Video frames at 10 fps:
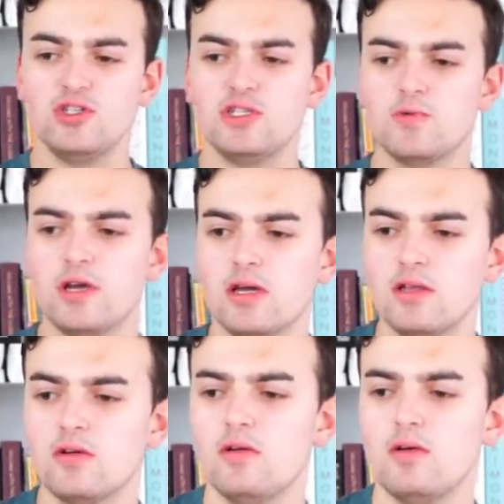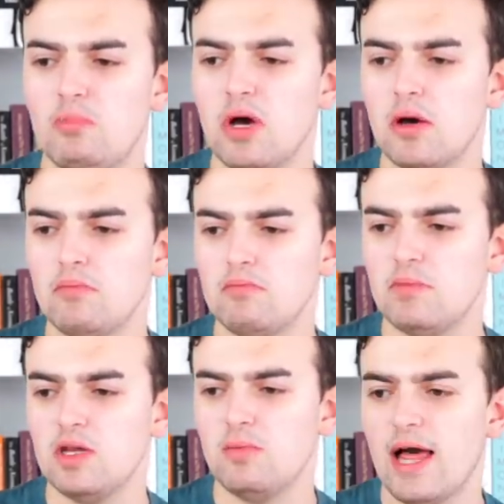She's wearing a little pump
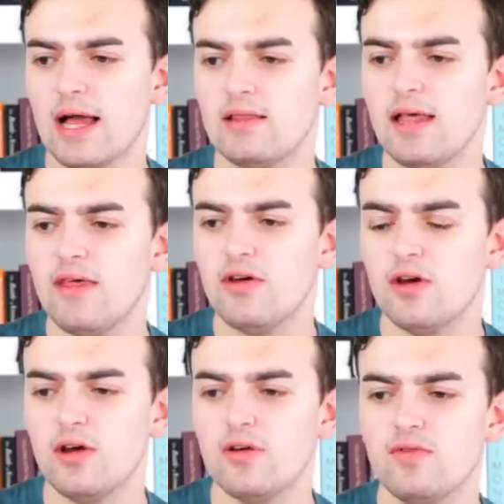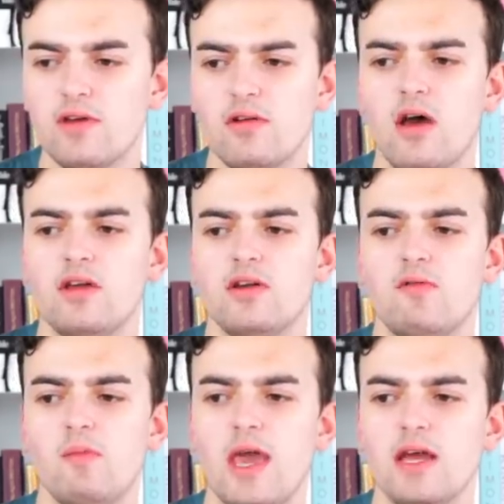in a black leather. They're not, you
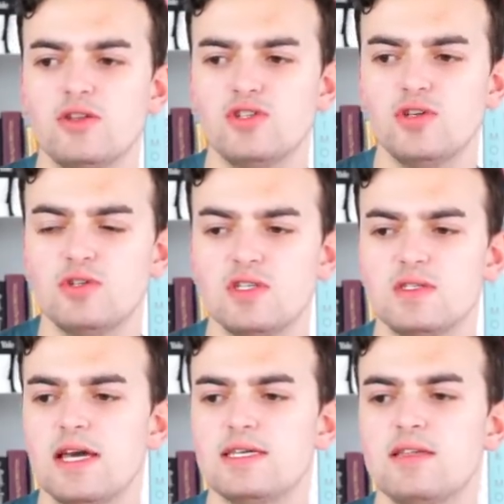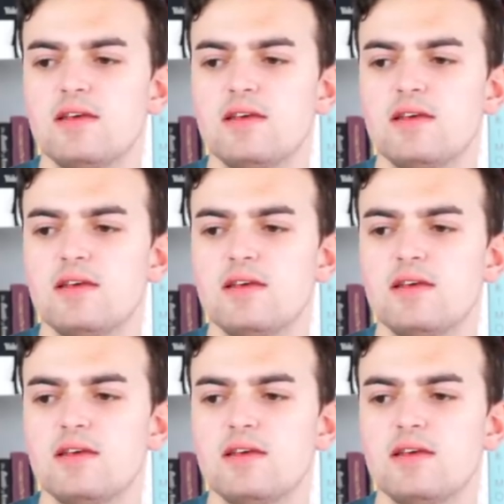know, a pant shoe, which is nice.